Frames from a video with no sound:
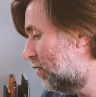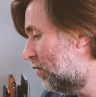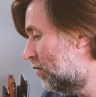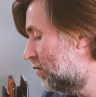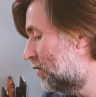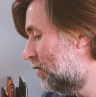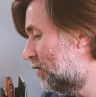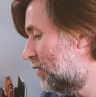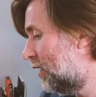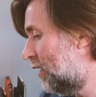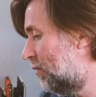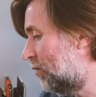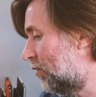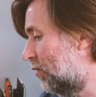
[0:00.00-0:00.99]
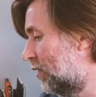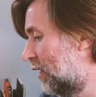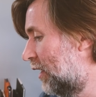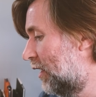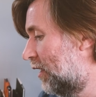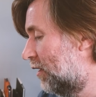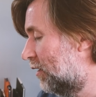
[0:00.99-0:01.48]
a lot to the table.
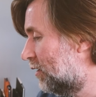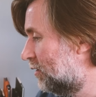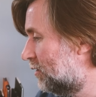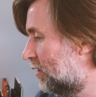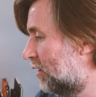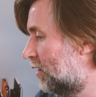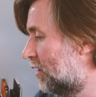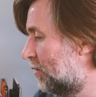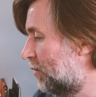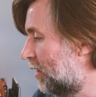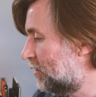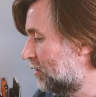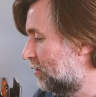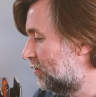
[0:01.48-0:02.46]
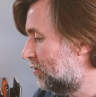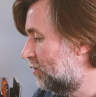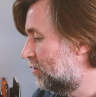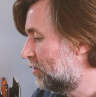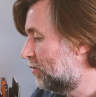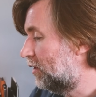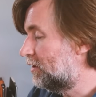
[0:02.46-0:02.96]
I could certainly imagine a
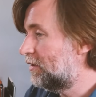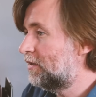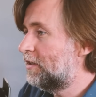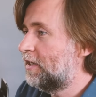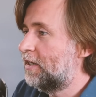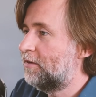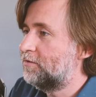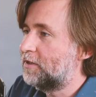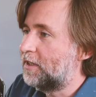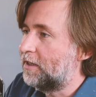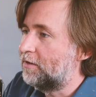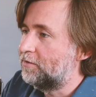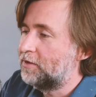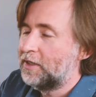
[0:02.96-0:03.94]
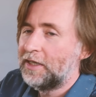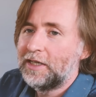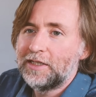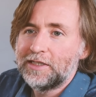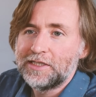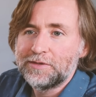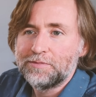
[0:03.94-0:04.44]
future where I didn't have to have
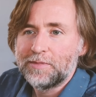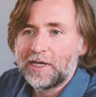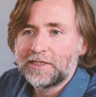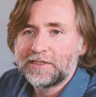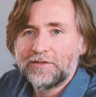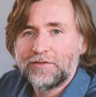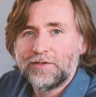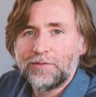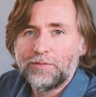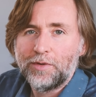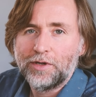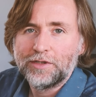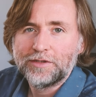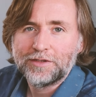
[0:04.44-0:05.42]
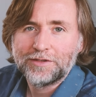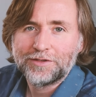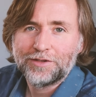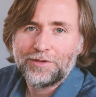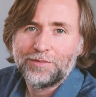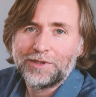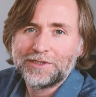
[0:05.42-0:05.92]
these massive
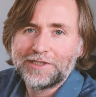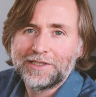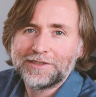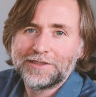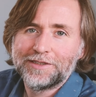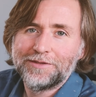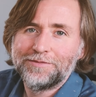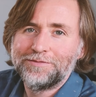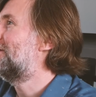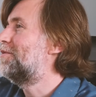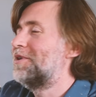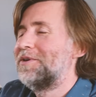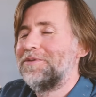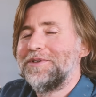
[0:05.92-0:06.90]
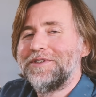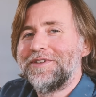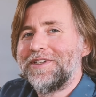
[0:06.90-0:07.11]
monitors on my desk. Let me know what you